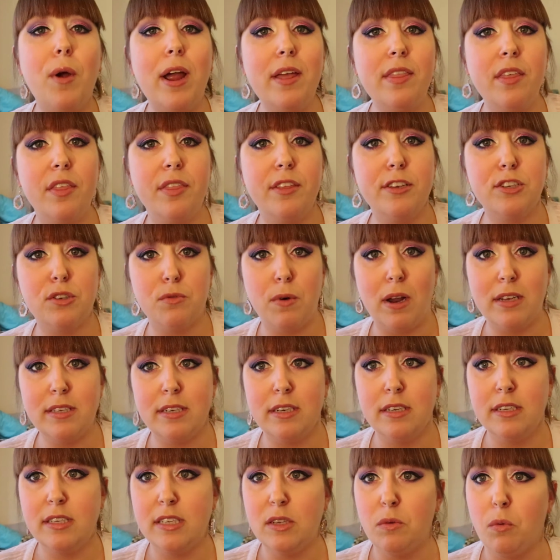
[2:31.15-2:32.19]
way that this
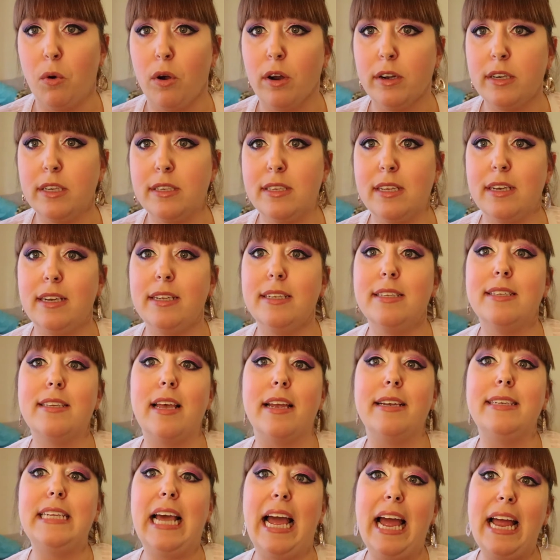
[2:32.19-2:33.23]
residency worked is that it's
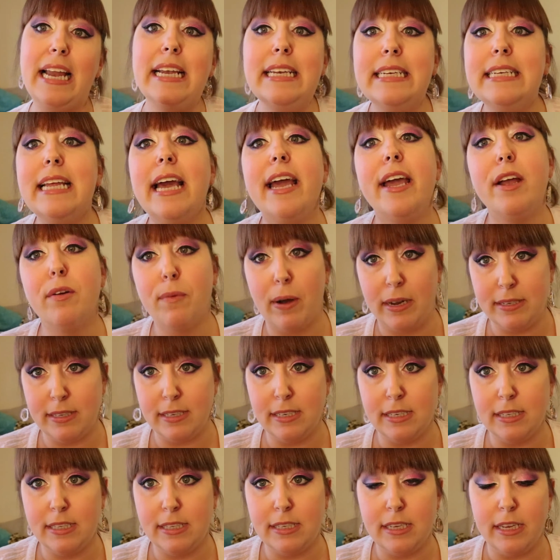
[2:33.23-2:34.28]
a 10-day
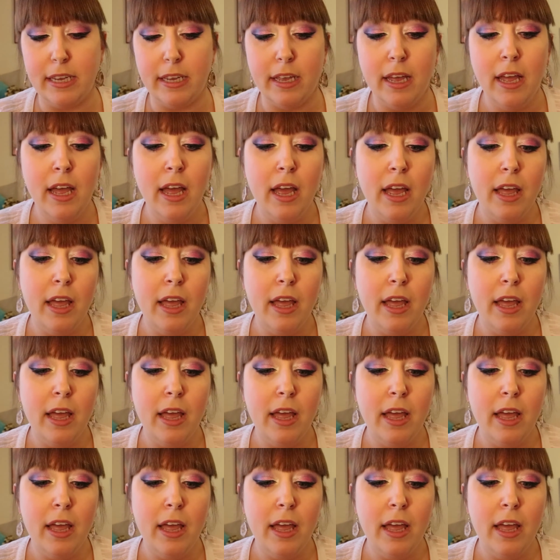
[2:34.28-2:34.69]
residency